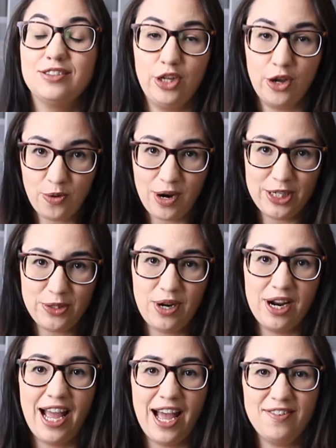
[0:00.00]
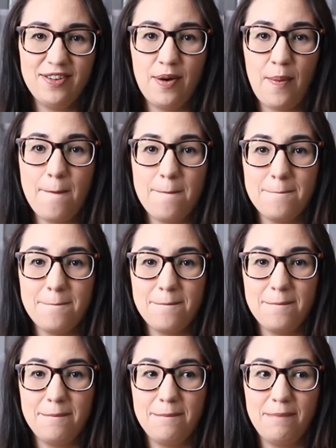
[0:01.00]
No, I do not have a
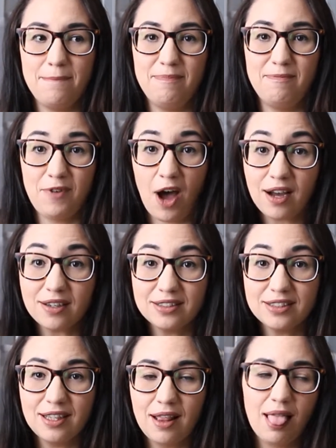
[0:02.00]
Box.